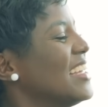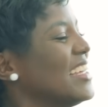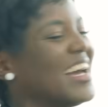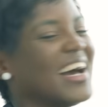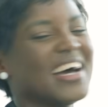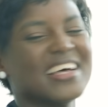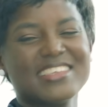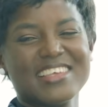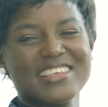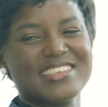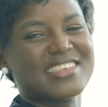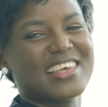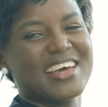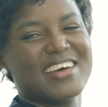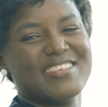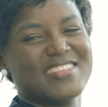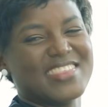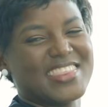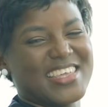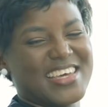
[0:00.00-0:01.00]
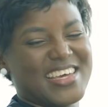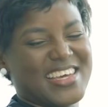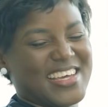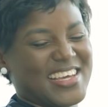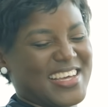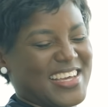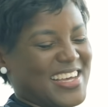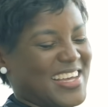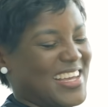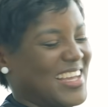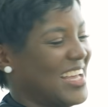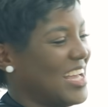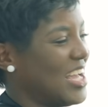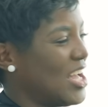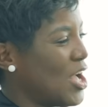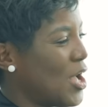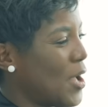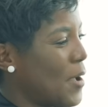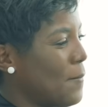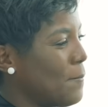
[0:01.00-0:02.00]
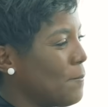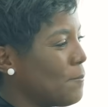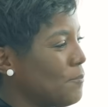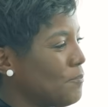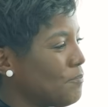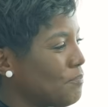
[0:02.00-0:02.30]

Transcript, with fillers: Yeah, it's the same God, thing. Oh God, it's your